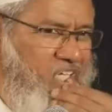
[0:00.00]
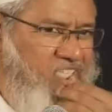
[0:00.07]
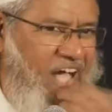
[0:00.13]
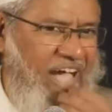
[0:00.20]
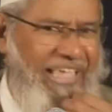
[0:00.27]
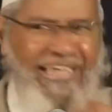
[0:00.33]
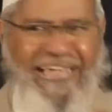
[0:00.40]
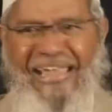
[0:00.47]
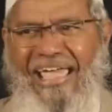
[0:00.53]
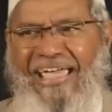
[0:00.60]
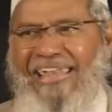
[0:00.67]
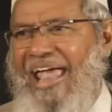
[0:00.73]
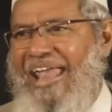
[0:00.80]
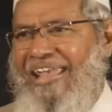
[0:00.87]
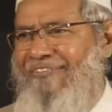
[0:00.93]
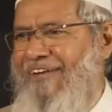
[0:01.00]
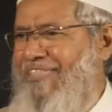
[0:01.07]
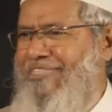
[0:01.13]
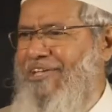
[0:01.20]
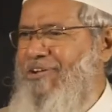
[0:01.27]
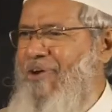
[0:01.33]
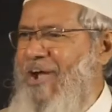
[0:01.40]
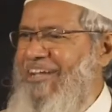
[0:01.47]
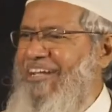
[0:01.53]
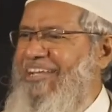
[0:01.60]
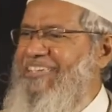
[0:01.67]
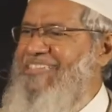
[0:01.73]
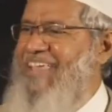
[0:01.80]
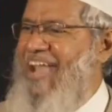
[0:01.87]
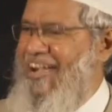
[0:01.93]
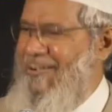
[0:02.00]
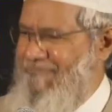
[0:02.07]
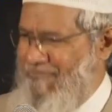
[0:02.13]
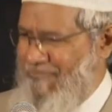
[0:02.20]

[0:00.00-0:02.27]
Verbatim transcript: Zakir Naik ran away. I said, no, I did hijrah.